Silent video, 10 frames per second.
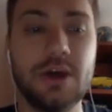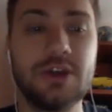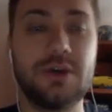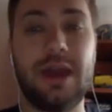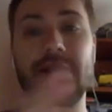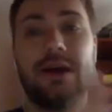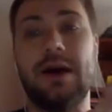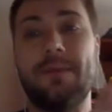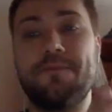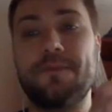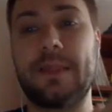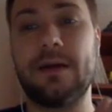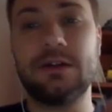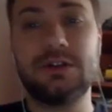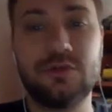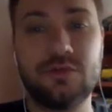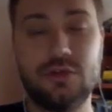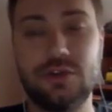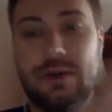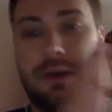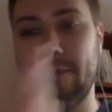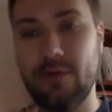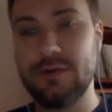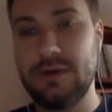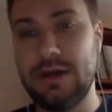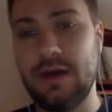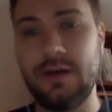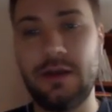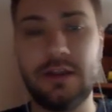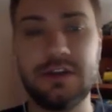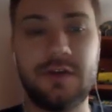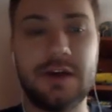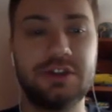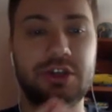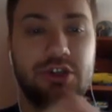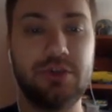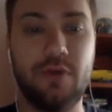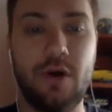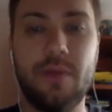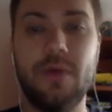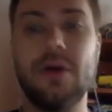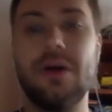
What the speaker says: So again, to sum up what we have in these functions, pop,